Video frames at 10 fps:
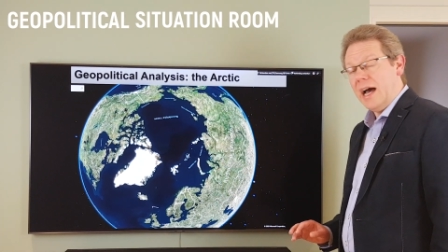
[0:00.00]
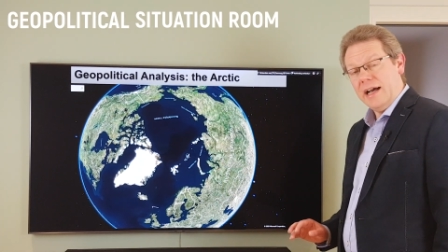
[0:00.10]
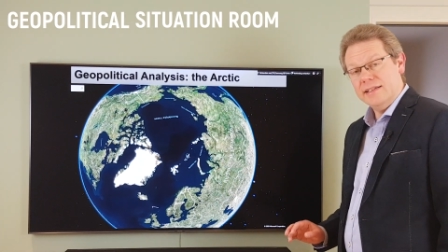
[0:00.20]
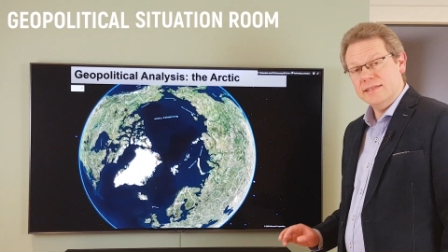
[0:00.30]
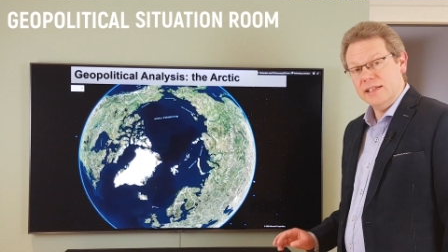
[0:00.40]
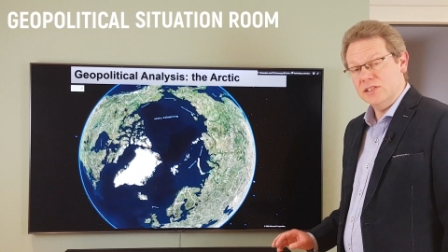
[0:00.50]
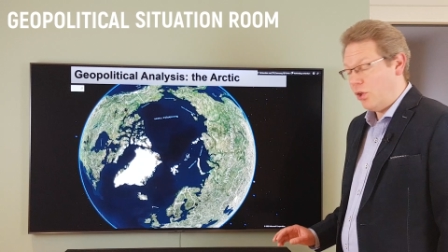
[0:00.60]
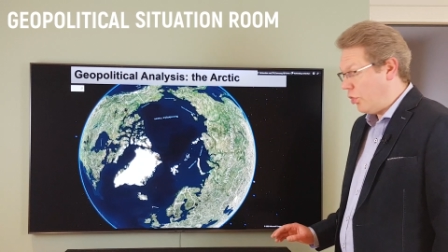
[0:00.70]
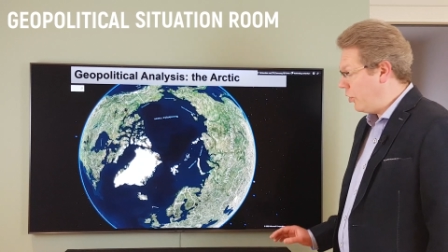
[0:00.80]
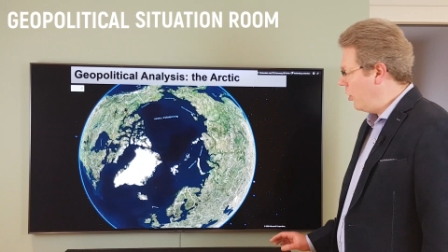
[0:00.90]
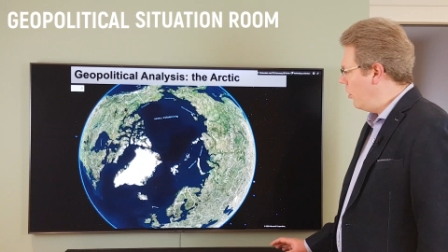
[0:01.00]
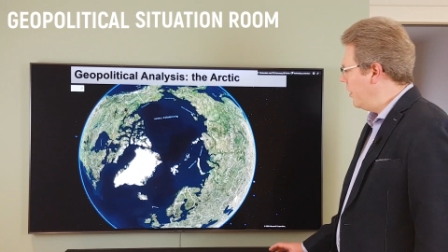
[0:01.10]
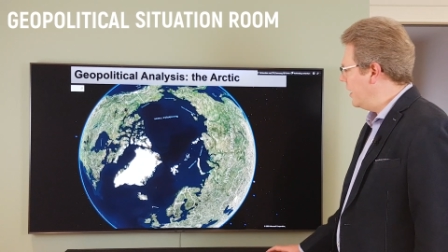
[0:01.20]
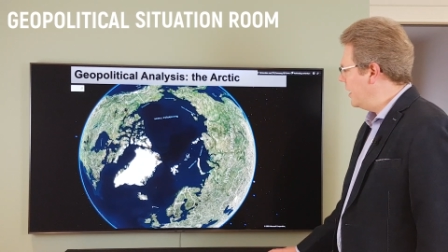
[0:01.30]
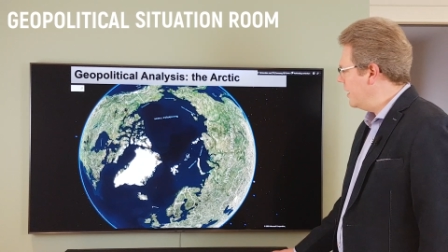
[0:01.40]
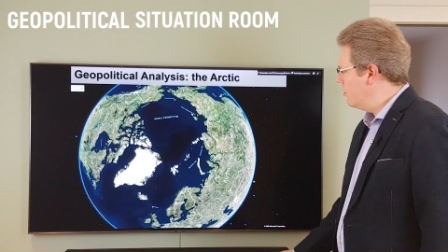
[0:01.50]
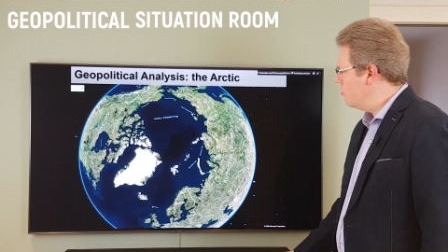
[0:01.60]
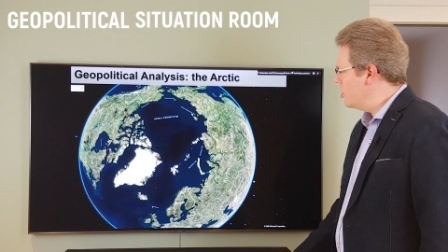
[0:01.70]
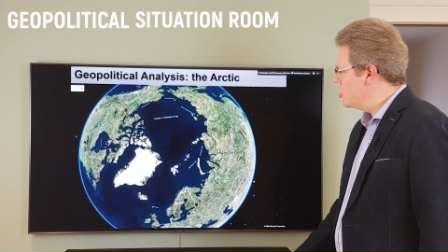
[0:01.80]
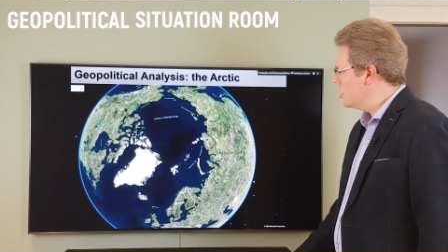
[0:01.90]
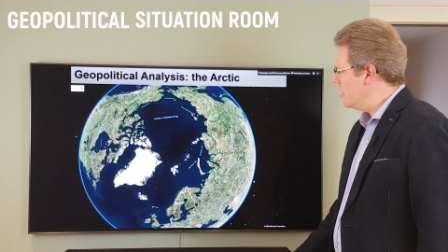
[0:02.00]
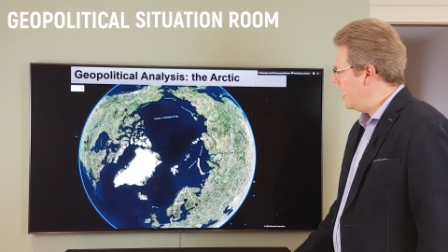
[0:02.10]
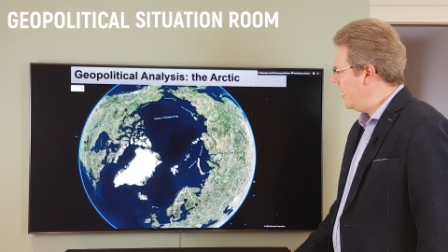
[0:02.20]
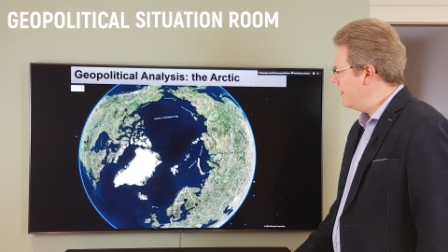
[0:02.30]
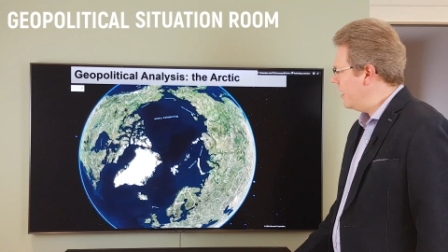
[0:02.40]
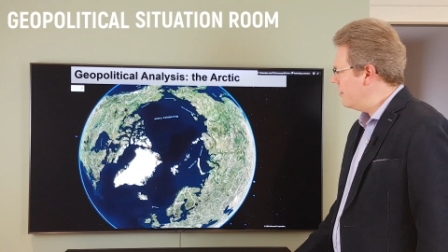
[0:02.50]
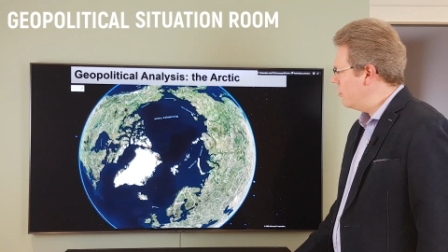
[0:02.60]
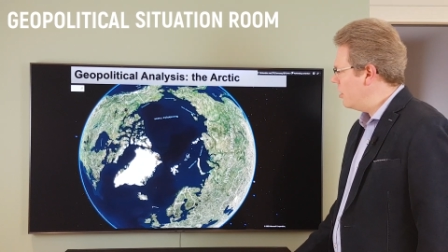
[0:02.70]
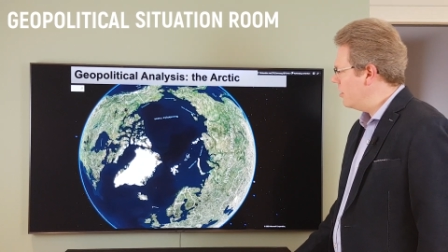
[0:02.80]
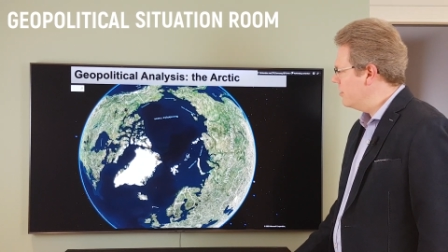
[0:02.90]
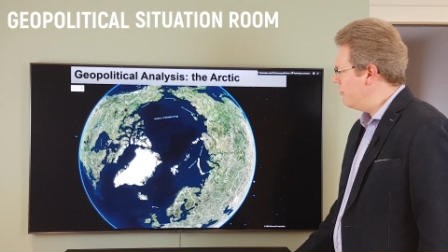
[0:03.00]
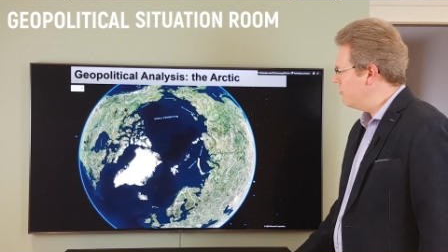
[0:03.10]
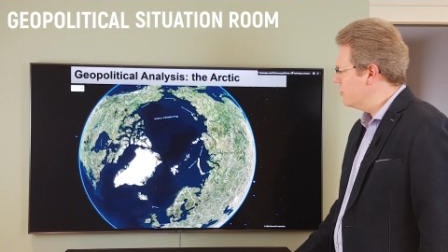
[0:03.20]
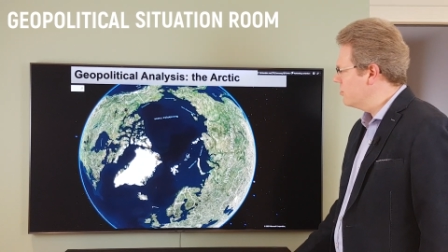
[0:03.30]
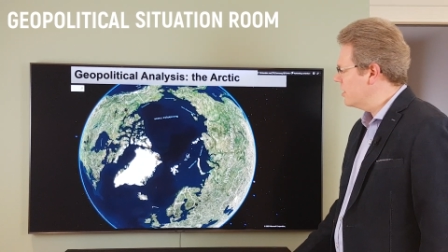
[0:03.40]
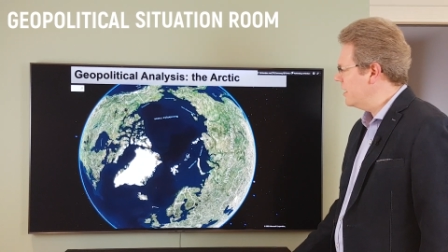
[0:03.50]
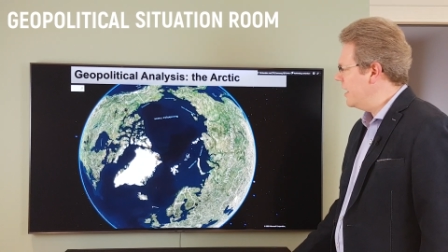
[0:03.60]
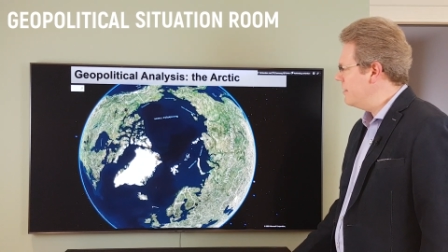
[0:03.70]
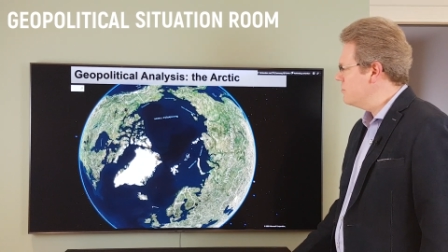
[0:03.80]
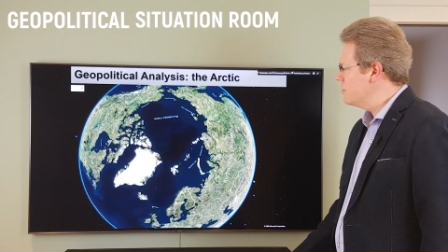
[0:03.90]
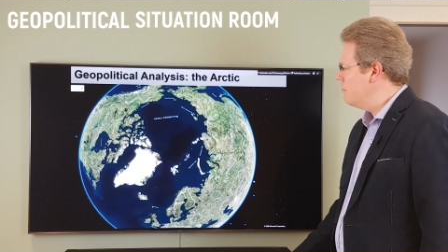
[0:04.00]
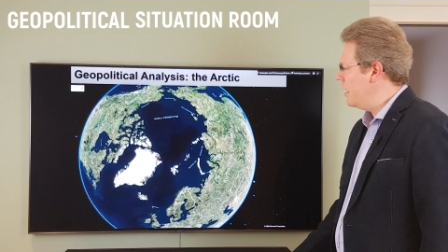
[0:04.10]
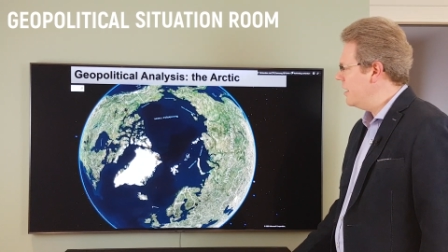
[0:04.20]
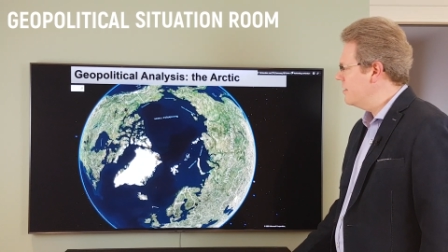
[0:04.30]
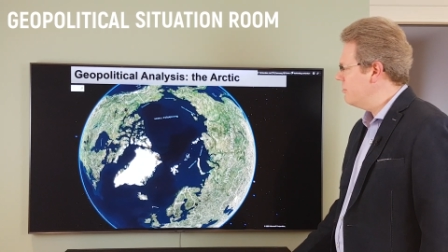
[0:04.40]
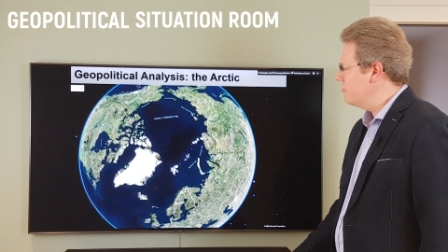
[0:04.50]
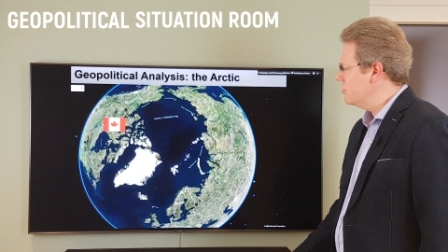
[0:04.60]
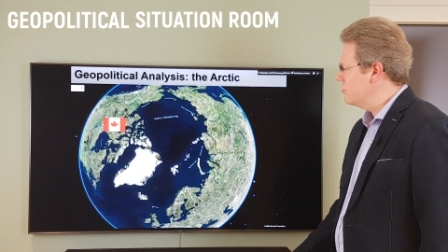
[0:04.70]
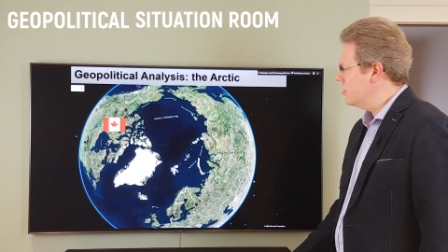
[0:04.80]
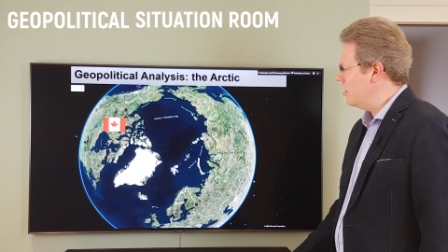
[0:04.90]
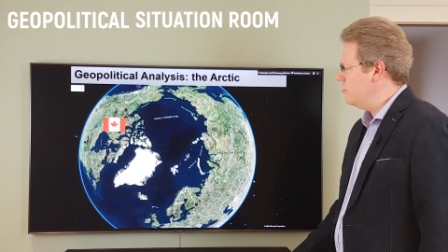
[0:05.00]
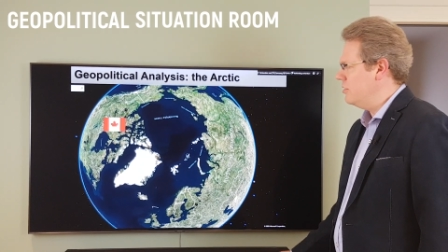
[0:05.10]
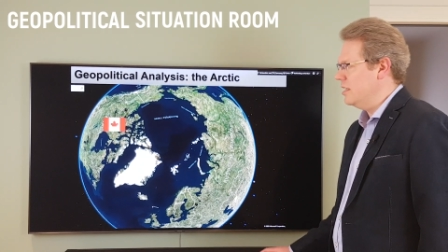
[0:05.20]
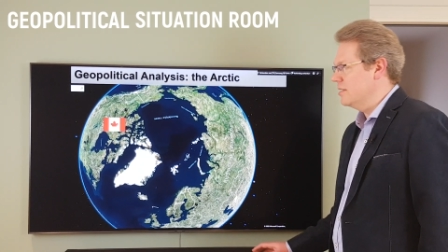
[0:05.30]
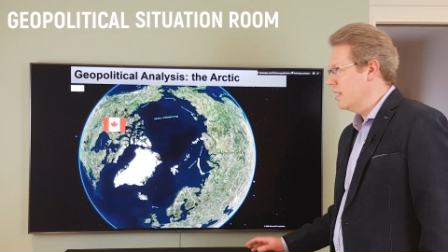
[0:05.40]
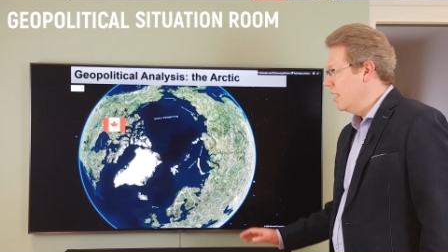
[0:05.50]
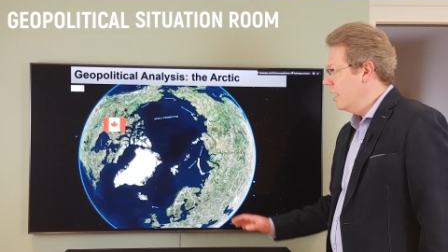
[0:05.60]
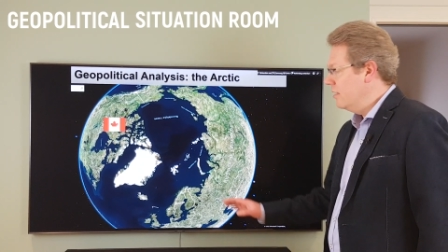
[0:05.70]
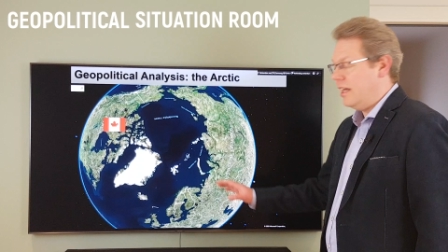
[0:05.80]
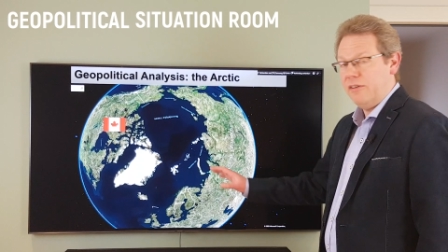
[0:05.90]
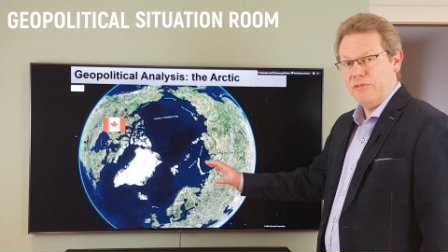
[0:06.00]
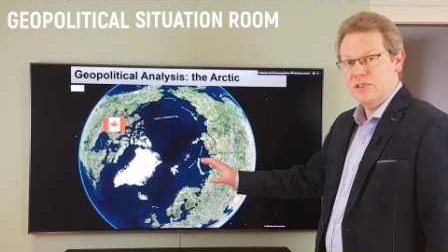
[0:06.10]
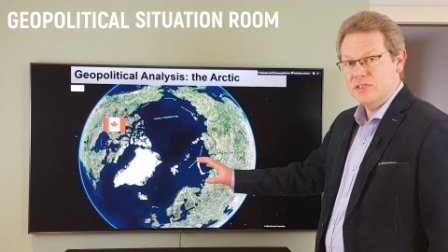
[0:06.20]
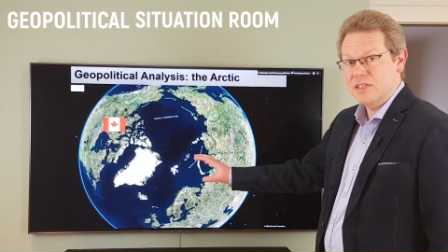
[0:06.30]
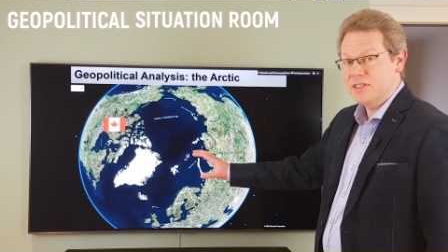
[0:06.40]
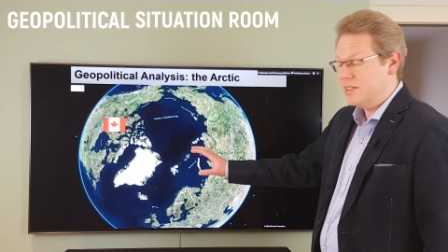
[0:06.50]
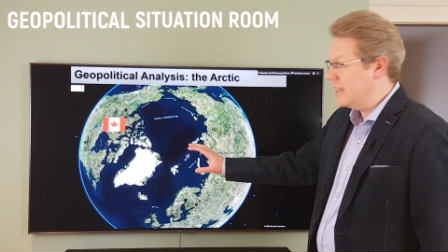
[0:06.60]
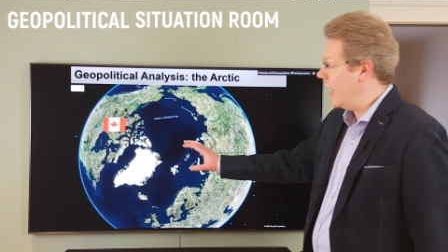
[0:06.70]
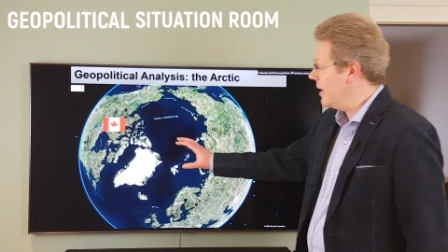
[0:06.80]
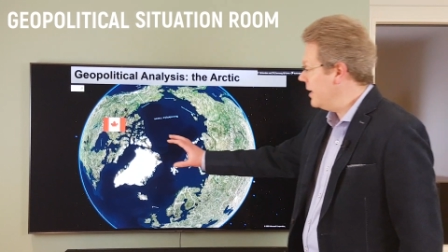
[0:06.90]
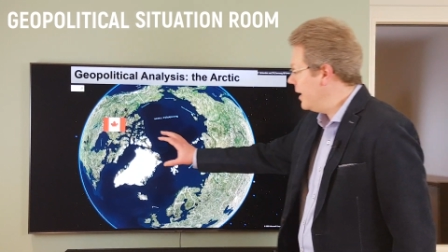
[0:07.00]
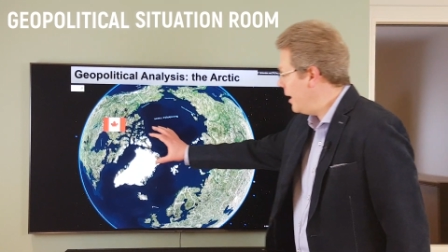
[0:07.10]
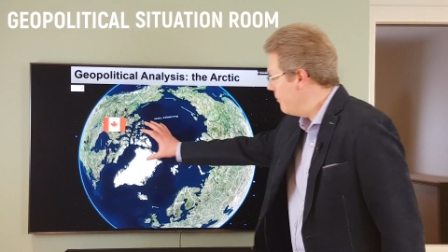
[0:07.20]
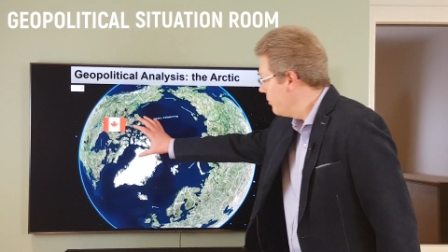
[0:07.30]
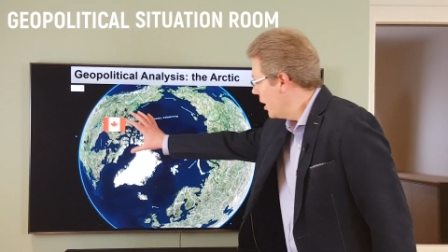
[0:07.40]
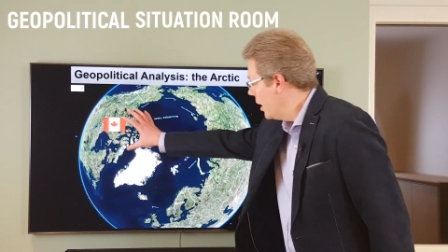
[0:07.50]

ice is thawing in the region and that there are different claims by different countries. Take, for instance, Canada,